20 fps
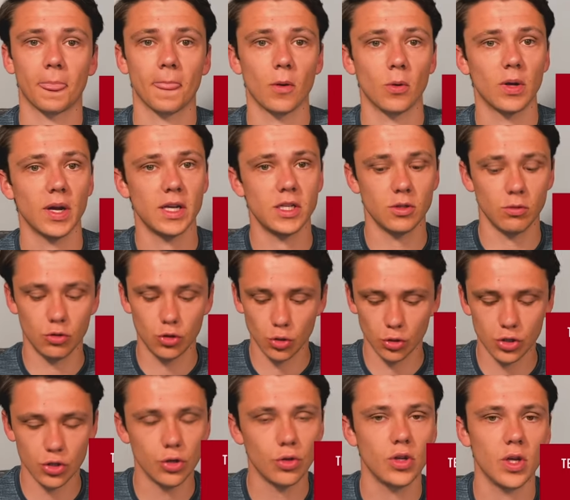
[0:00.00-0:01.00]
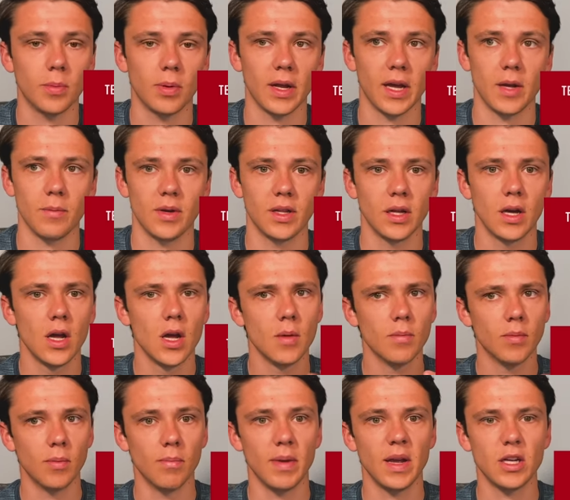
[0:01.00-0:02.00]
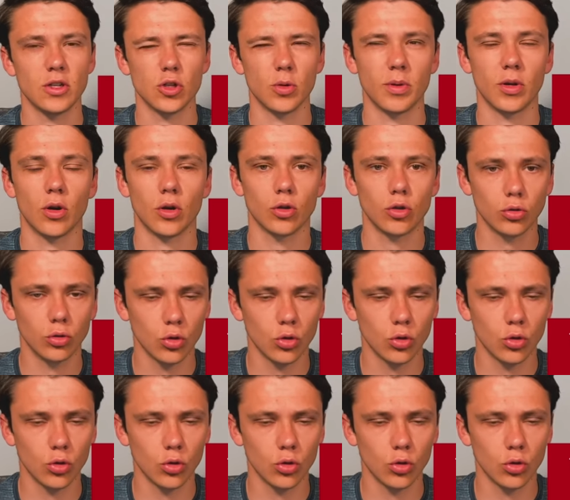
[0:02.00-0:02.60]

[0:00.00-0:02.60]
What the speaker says: Okay, so judging who you're playing with, but making sure we've got a